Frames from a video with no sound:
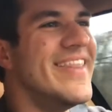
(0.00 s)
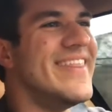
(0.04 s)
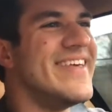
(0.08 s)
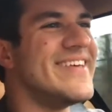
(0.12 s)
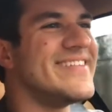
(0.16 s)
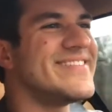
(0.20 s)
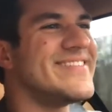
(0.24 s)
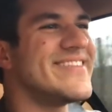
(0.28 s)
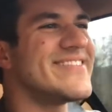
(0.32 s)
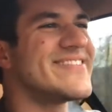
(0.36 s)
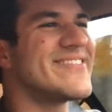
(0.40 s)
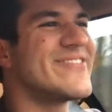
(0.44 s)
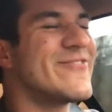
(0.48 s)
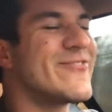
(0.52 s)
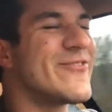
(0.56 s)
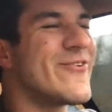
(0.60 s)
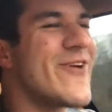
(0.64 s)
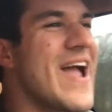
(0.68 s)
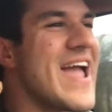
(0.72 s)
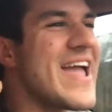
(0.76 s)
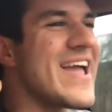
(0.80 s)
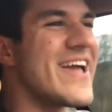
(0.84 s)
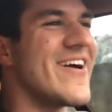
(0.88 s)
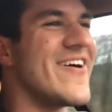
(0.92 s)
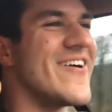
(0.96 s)
This is
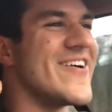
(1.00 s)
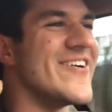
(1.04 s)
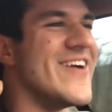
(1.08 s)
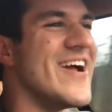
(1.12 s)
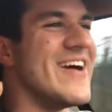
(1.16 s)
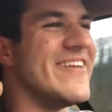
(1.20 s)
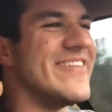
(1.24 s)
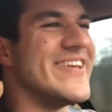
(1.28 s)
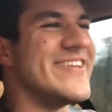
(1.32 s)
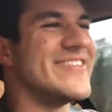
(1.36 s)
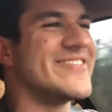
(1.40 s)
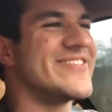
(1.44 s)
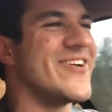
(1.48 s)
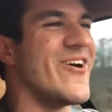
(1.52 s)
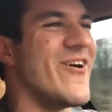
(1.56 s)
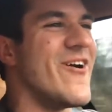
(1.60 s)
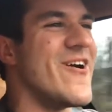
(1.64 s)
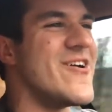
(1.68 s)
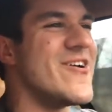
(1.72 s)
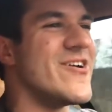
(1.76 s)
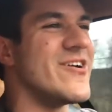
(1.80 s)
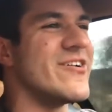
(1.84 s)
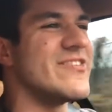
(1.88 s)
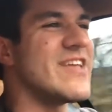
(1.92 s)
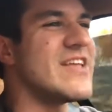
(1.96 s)
great going around these
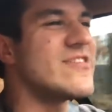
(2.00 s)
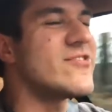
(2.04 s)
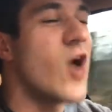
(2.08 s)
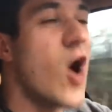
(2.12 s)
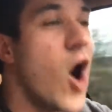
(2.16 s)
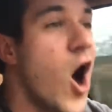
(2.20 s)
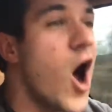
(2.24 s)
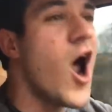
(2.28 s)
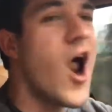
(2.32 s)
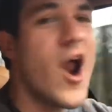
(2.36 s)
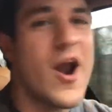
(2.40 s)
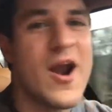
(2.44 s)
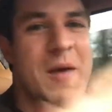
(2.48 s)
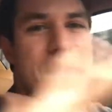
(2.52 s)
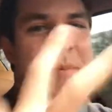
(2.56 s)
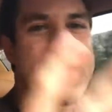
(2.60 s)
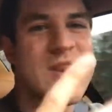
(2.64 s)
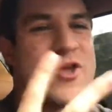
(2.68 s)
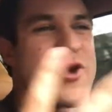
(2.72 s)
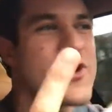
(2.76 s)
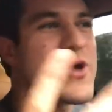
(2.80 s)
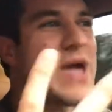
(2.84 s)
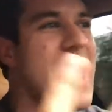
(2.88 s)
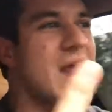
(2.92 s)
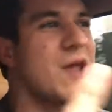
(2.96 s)
corners. It's hard. I
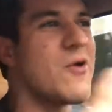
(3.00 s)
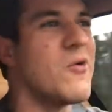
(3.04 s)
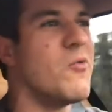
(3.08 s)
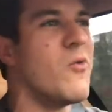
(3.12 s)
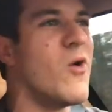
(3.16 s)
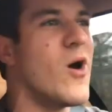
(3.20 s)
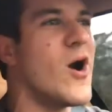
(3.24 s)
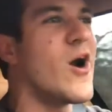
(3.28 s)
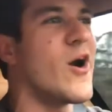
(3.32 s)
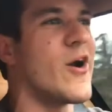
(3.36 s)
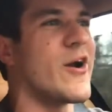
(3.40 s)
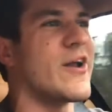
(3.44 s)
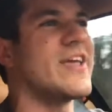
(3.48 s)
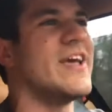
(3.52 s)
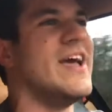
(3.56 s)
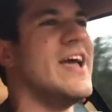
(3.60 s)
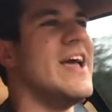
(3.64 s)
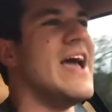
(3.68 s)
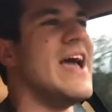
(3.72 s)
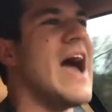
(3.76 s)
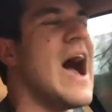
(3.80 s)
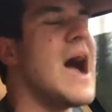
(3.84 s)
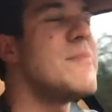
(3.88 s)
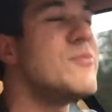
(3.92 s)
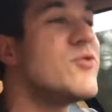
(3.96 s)
mean, you gotta work.
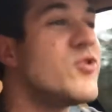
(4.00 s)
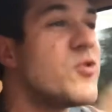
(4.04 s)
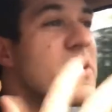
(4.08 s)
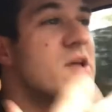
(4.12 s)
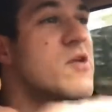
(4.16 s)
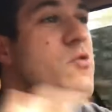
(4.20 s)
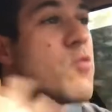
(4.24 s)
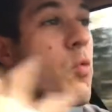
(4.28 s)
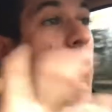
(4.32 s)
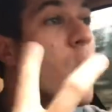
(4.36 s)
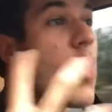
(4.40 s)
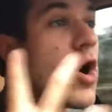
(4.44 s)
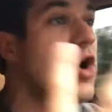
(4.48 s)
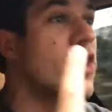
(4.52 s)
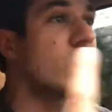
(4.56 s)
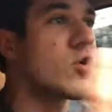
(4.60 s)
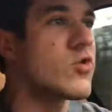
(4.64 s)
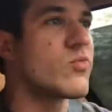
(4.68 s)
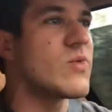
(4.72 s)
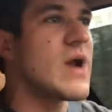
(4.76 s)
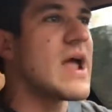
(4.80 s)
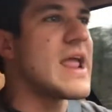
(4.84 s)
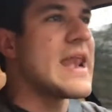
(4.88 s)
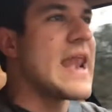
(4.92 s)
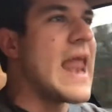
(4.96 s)
I'm doing work
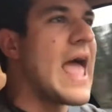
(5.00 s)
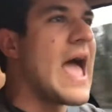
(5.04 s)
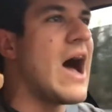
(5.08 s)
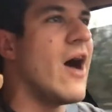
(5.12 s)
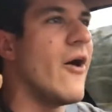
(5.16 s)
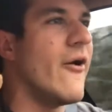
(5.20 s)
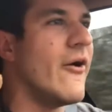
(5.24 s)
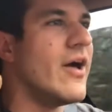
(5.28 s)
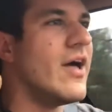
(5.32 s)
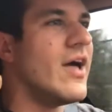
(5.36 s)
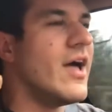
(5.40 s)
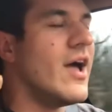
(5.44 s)
right now.